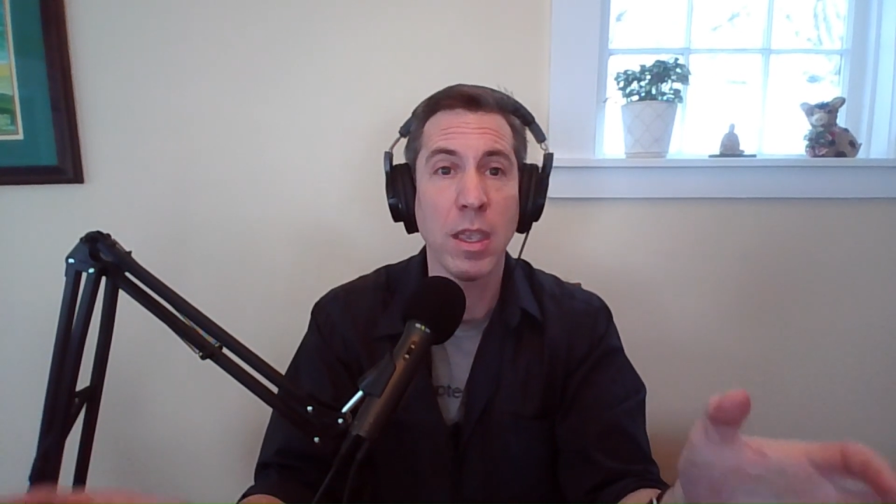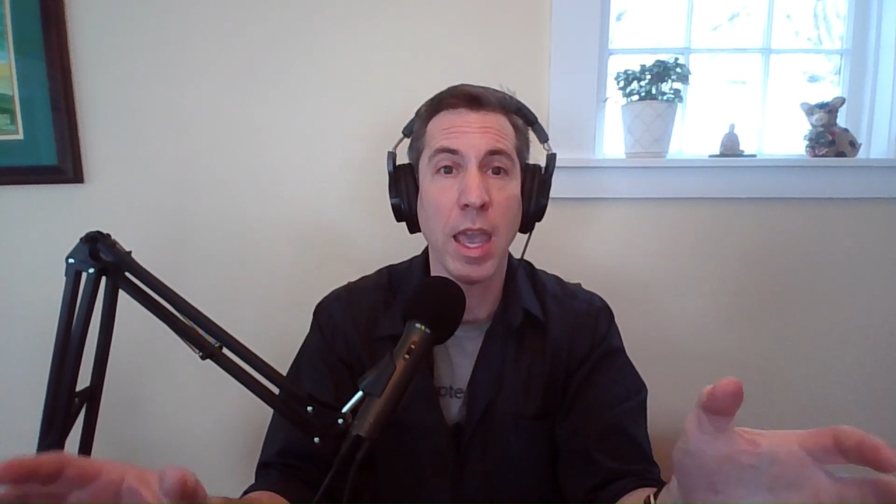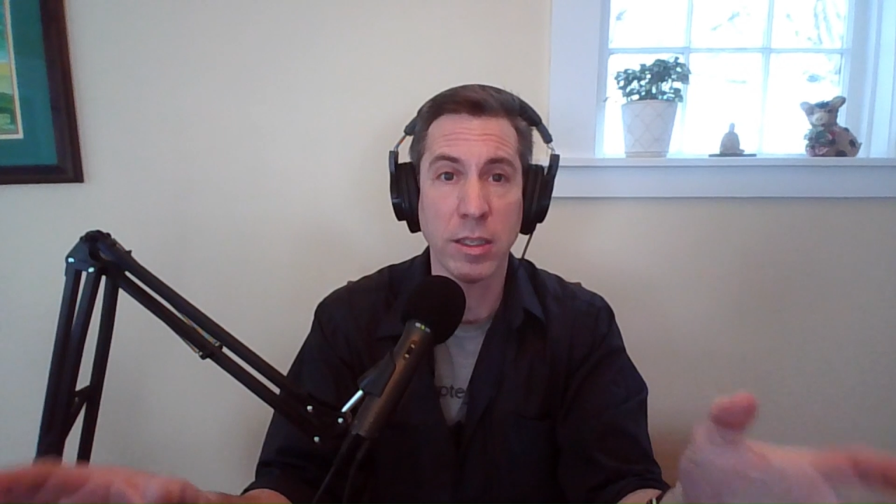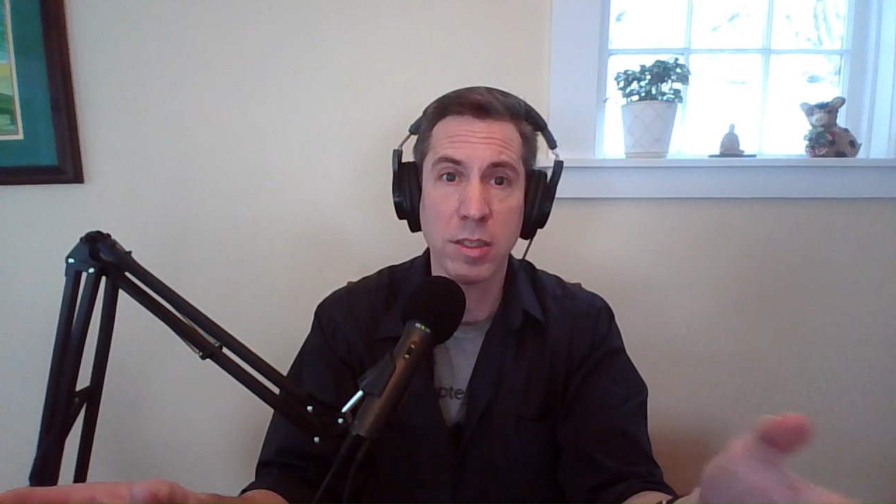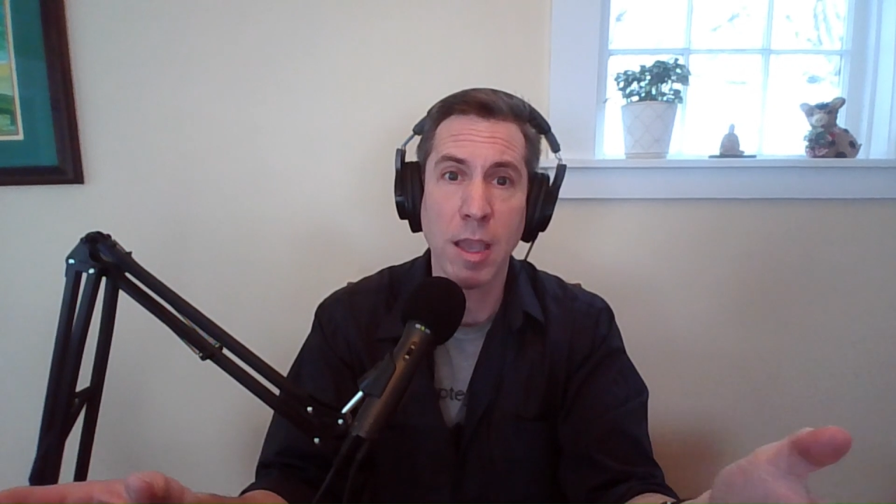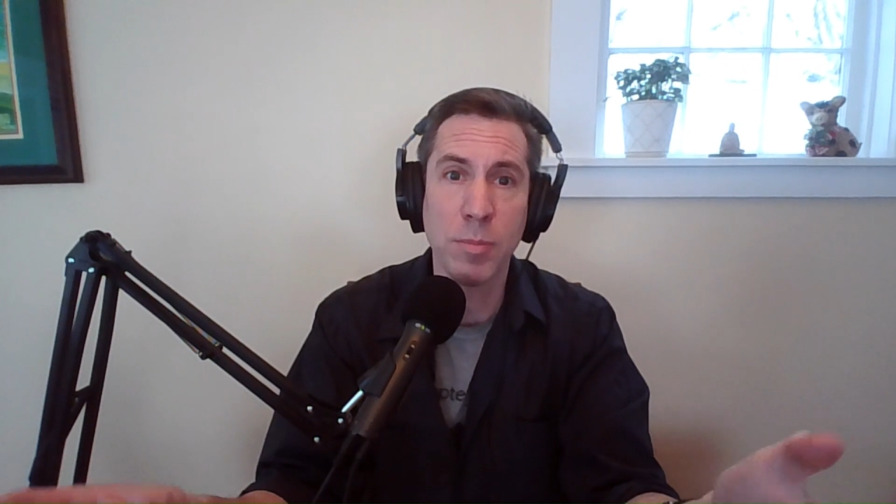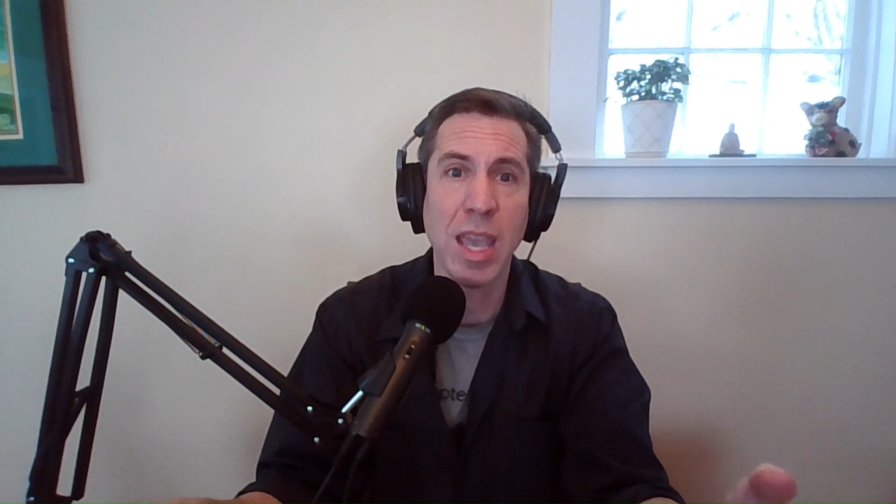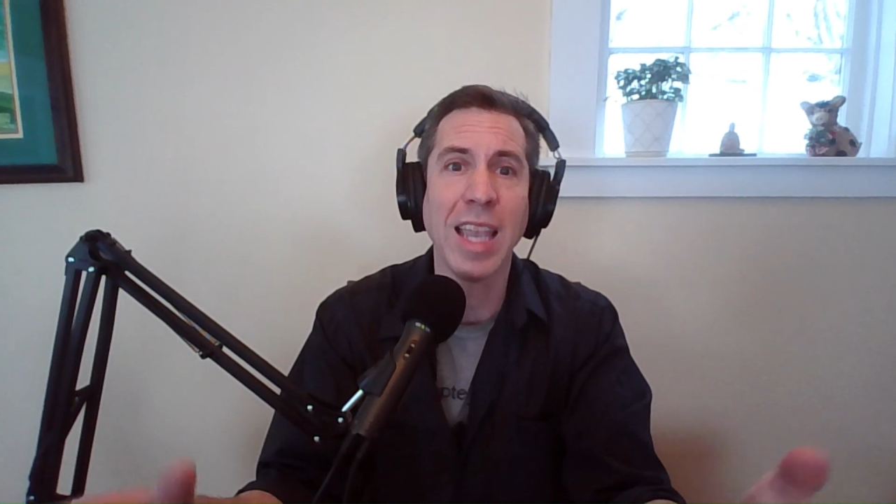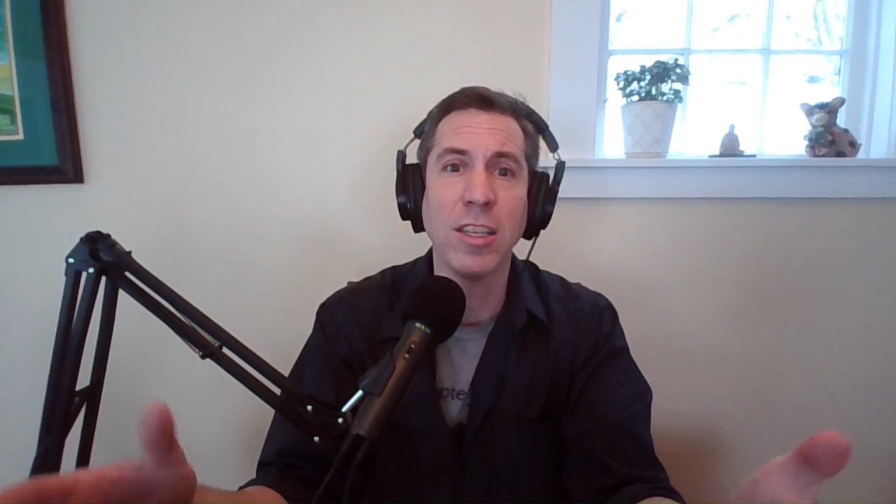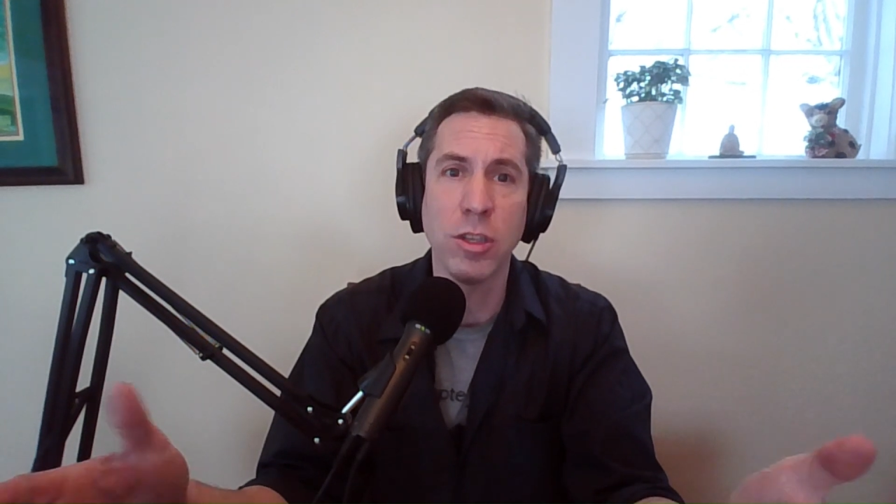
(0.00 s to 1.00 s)
except
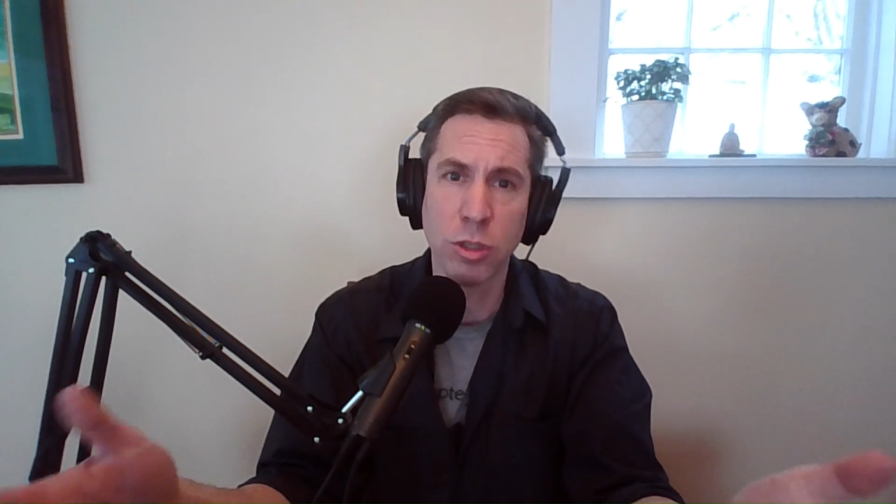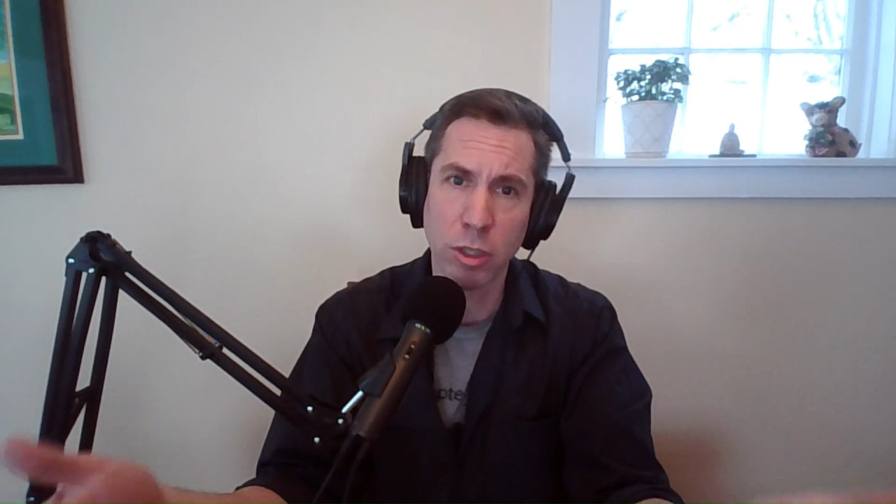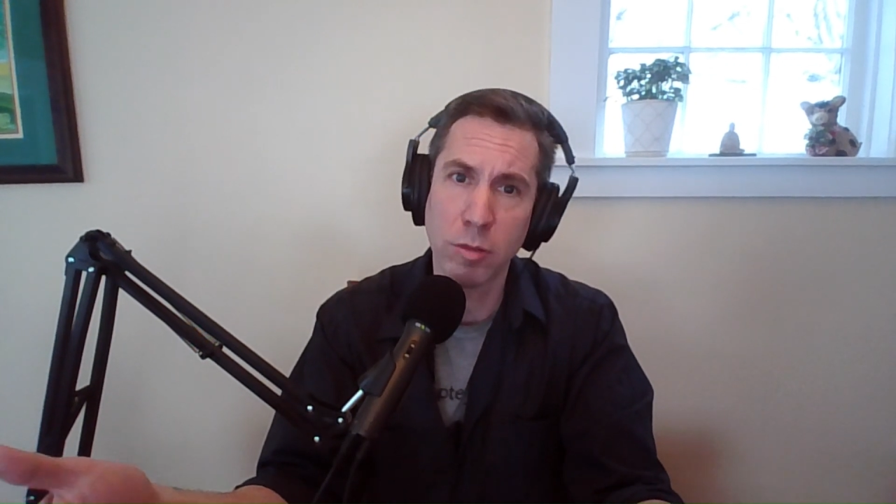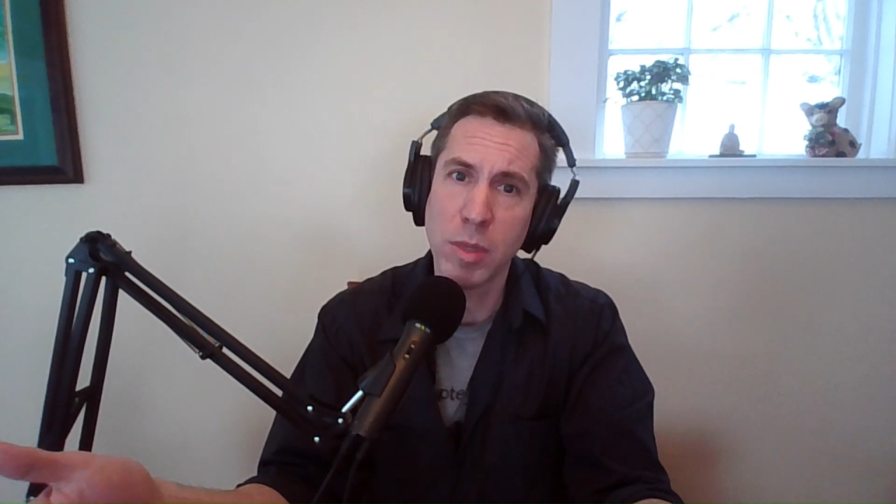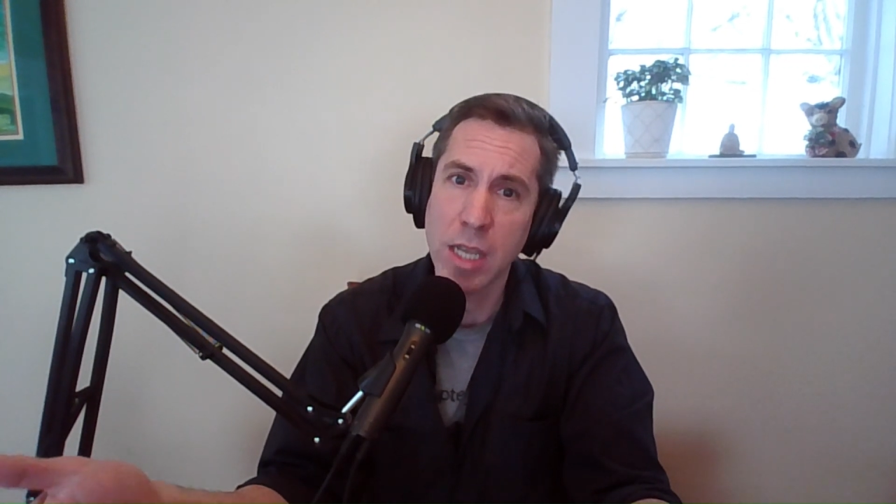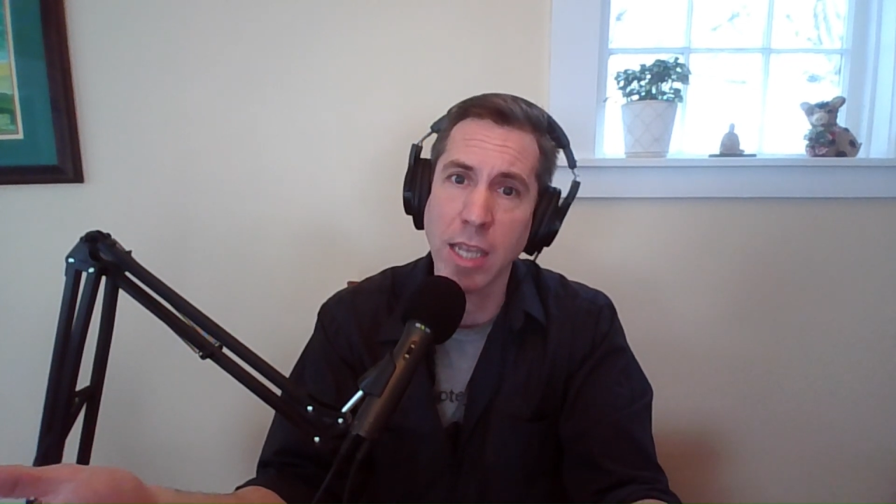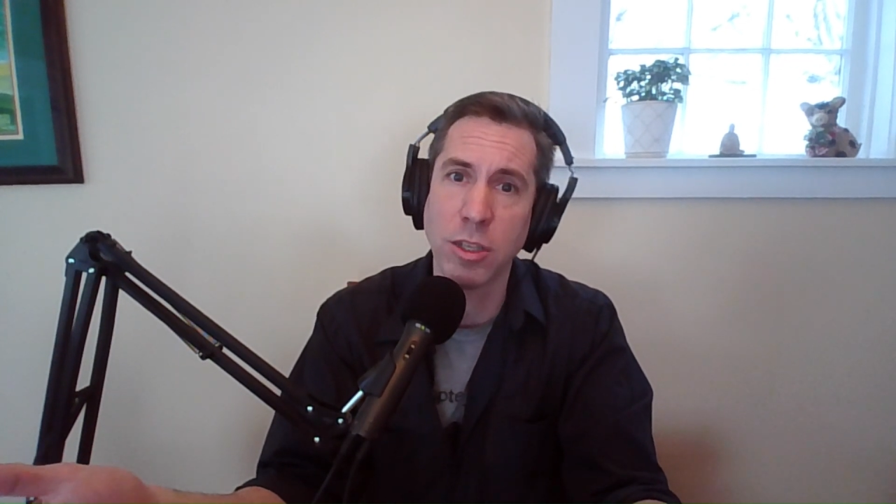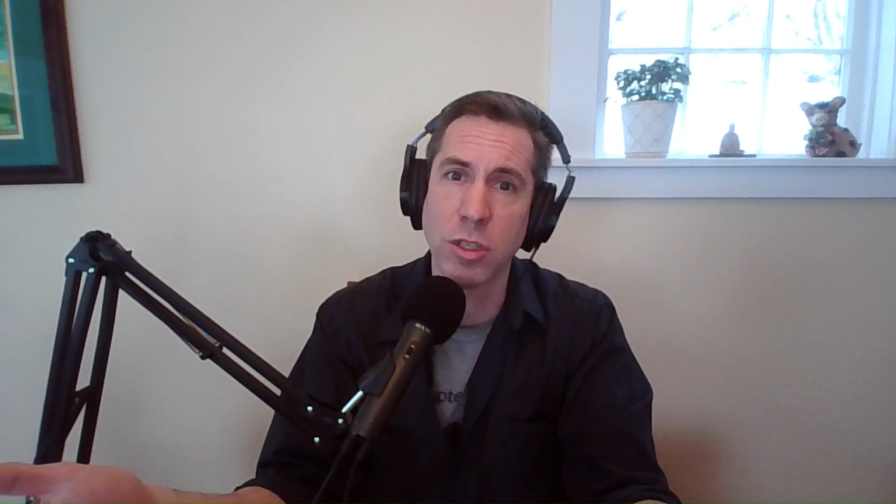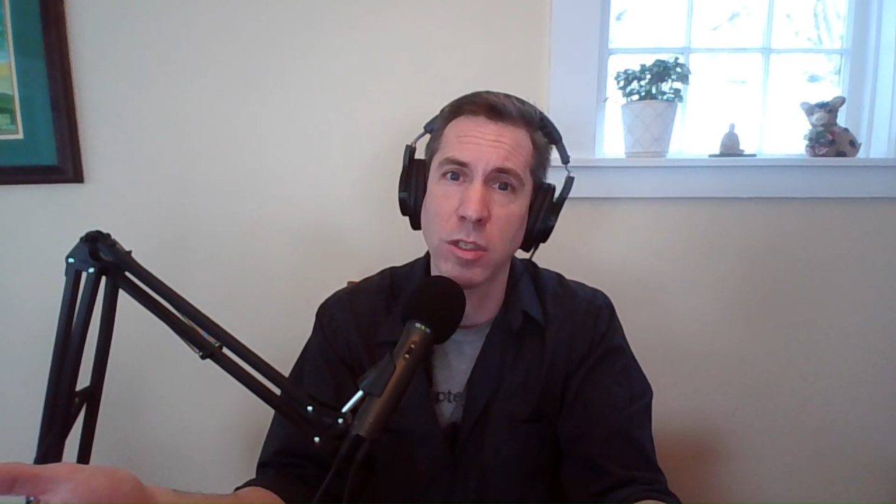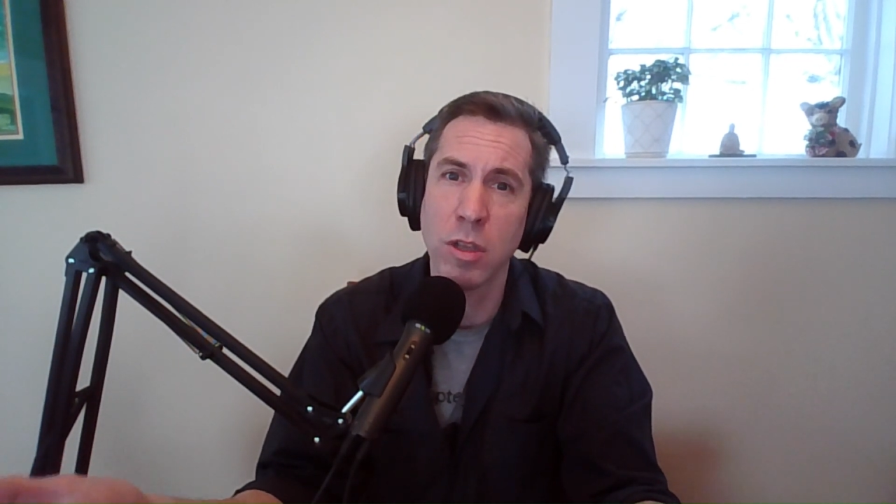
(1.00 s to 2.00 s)
a
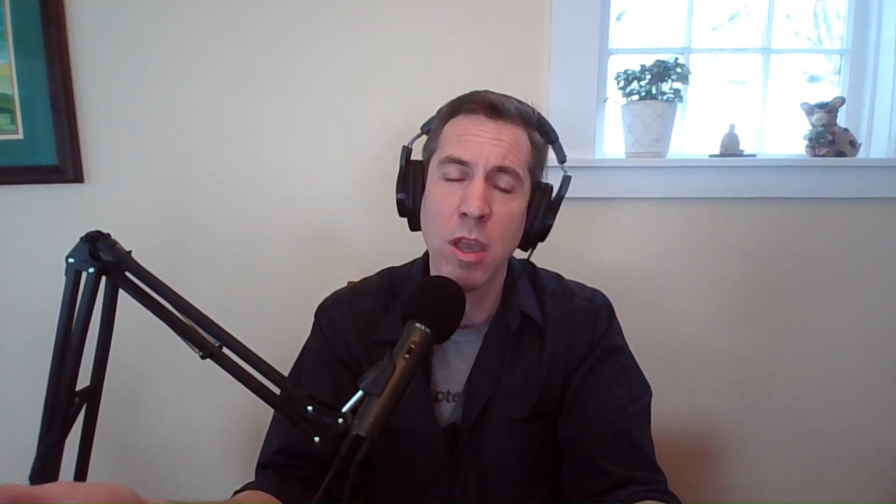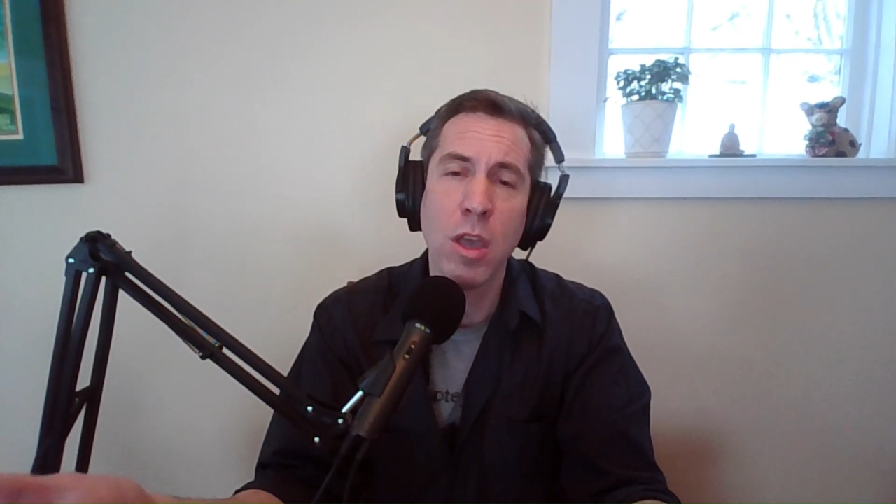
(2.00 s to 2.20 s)
determination